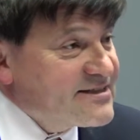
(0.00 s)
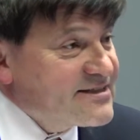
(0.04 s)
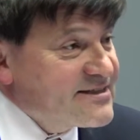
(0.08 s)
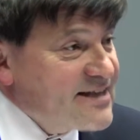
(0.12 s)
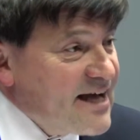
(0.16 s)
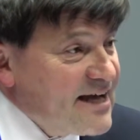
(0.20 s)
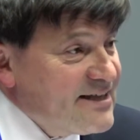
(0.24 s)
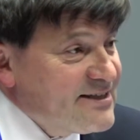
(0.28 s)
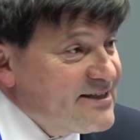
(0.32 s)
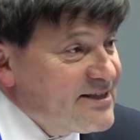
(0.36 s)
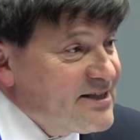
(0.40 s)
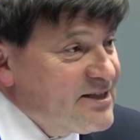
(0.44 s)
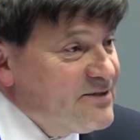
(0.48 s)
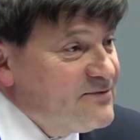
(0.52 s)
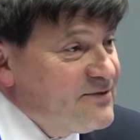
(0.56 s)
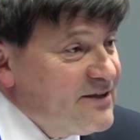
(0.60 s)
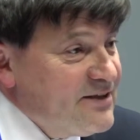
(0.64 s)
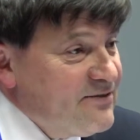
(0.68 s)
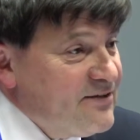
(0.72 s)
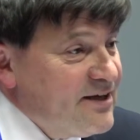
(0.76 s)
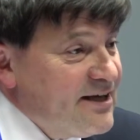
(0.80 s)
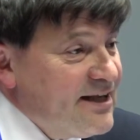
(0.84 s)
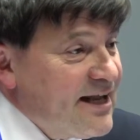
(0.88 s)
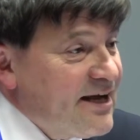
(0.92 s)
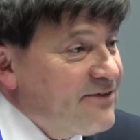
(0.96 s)
standard of
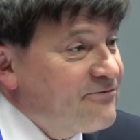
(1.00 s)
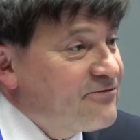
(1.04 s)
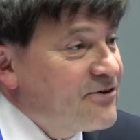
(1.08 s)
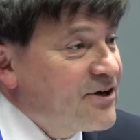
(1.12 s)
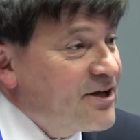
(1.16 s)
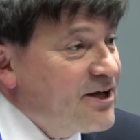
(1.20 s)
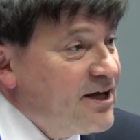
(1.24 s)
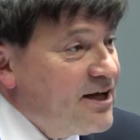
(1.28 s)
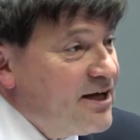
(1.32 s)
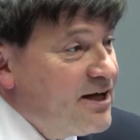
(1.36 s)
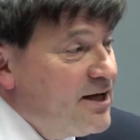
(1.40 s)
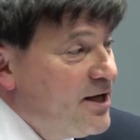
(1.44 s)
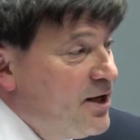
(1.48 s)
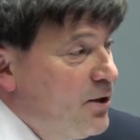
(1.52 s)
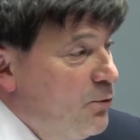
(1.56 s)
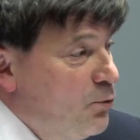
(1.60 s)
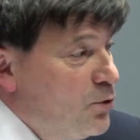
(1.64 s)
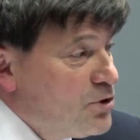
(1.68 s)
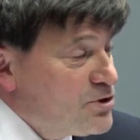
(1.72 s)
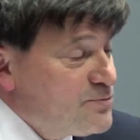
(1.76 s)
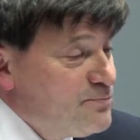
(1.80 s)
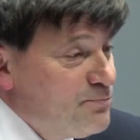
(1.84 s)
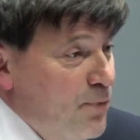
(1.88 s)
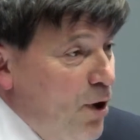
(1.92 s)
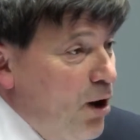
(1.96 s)
living in Africa,
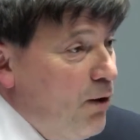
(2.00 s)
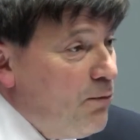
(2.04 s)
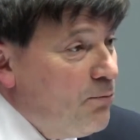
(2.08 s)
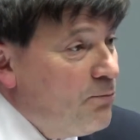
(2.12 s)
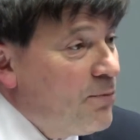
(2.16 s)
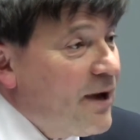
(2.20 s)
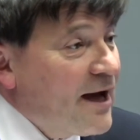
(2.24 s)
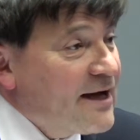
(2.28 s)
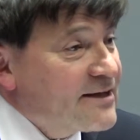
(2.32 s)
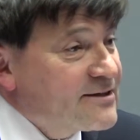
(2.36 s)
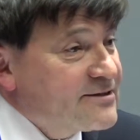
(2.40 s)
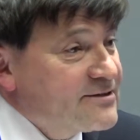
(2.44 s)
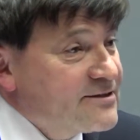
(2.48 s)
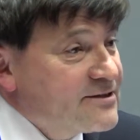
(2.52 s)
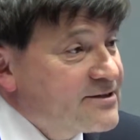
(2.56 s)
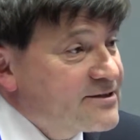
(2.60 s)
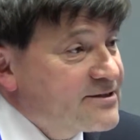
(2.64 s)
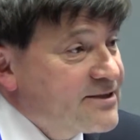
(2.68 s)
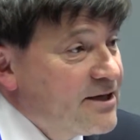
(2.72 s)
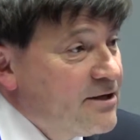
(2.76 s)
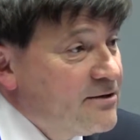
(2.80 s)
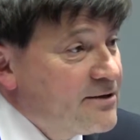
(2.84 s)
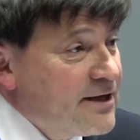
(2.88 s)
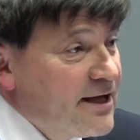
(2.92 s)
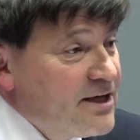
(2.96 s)
was bombed back to the
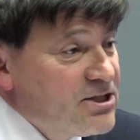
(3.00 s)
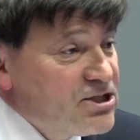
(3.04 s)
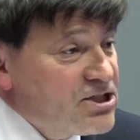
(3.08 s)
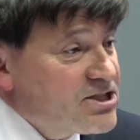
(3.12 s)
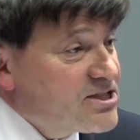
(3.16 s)
Stone Age.